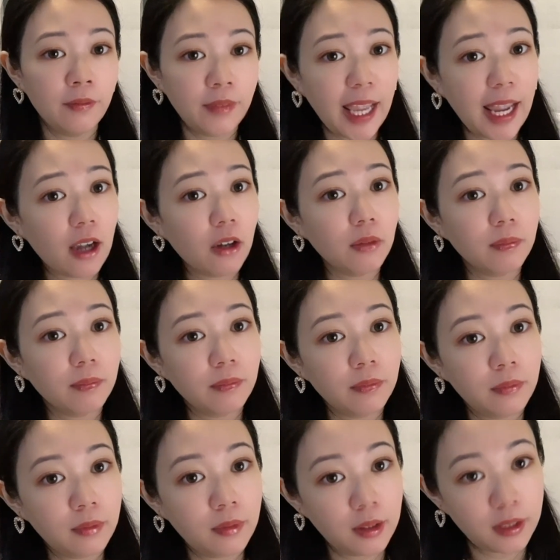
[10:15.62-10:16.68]
Now,
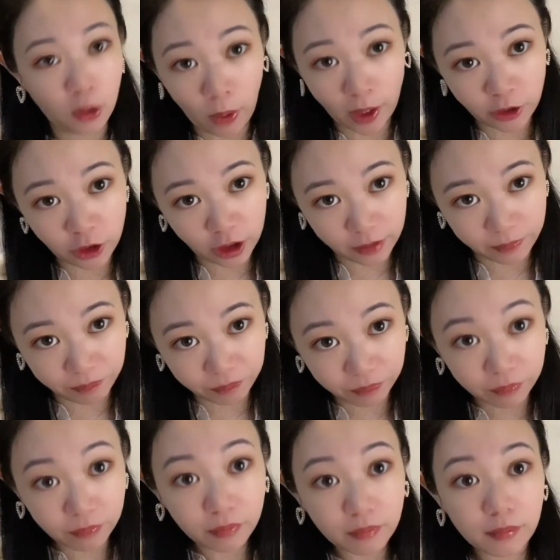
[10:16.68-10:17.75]
there's a question.
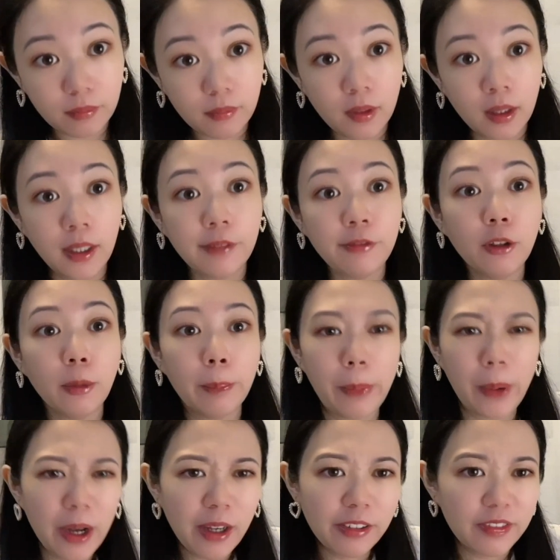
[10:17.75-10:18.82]
if your
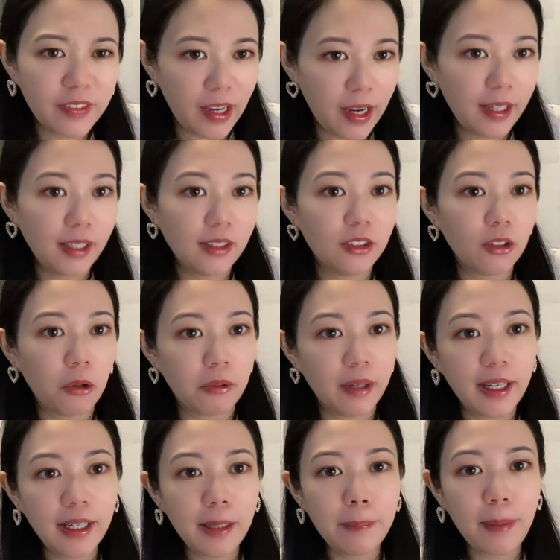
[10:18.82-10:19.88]
birthday is
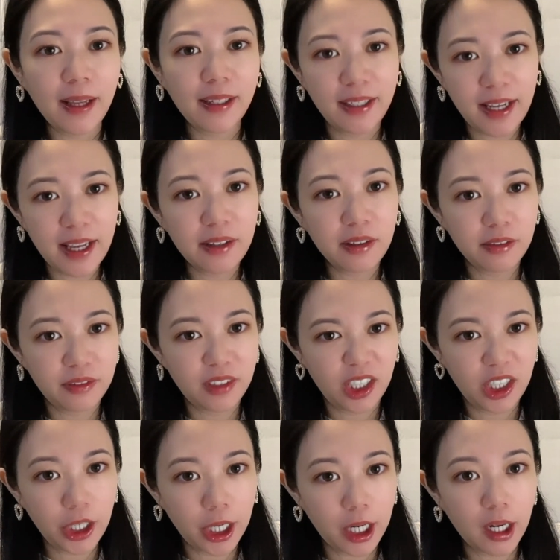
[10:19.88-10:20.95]
already by the end of the
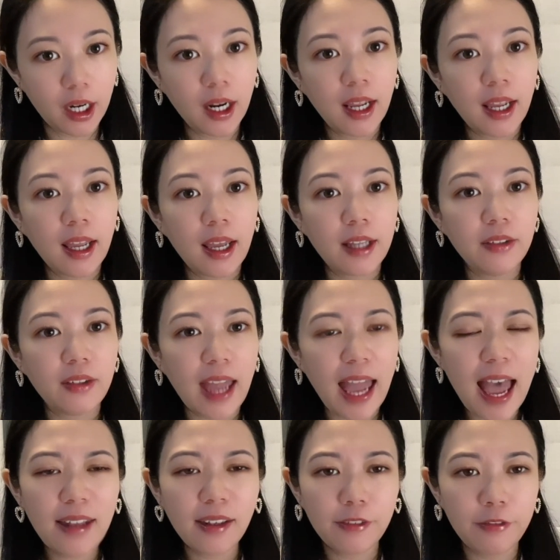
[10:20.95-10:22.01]
year and you
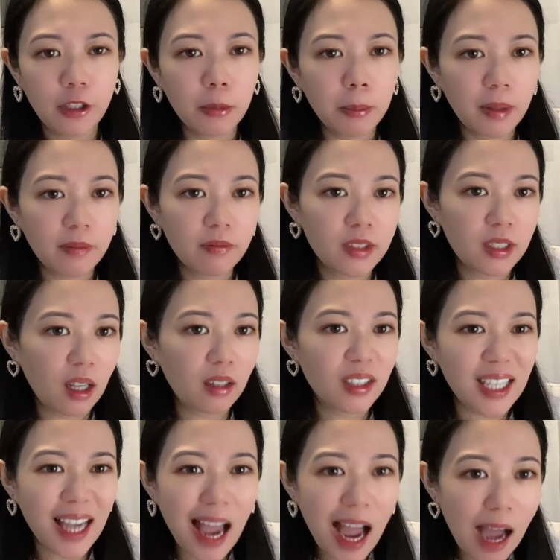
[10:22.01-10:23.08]
add a few months on
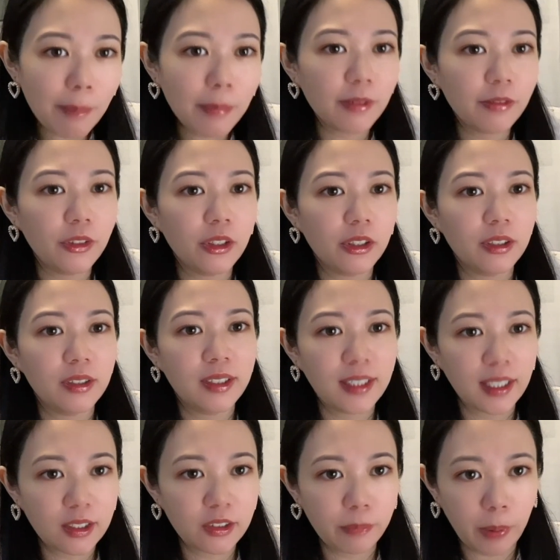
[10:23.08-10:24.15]
top of your
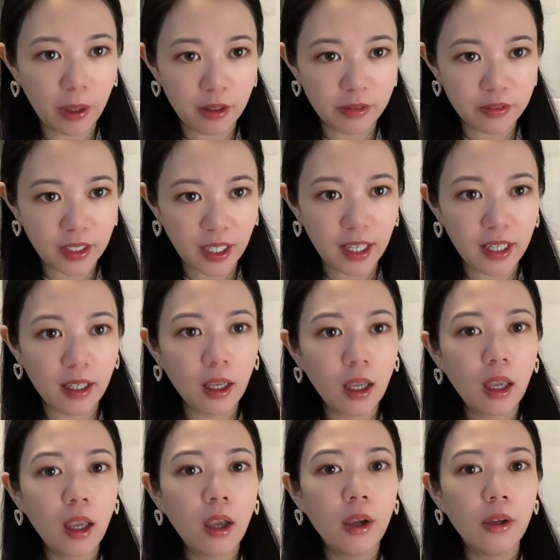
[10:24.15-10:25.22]
6th birthday,
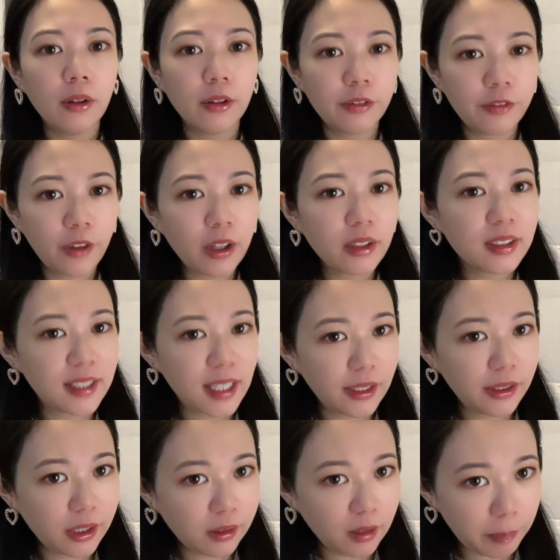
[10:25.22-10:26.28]
your first
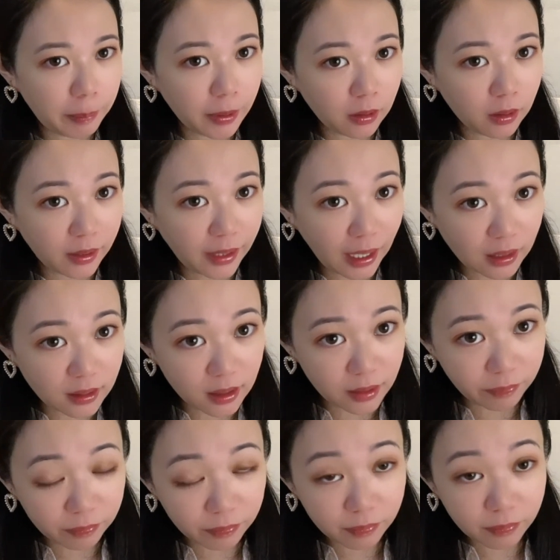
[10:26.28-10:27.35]
10-year luck pillar kicks
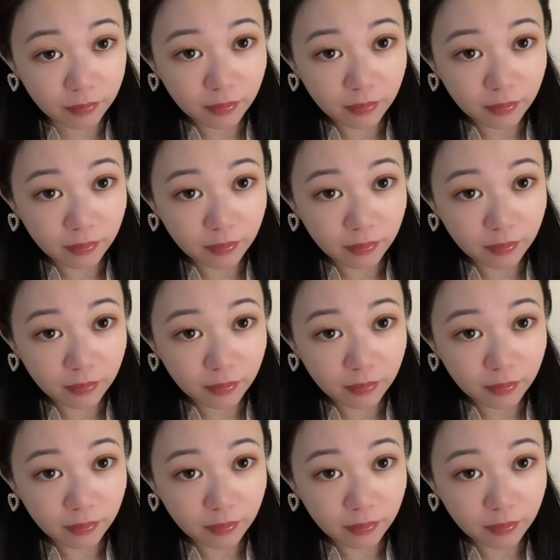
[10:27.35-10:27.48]
in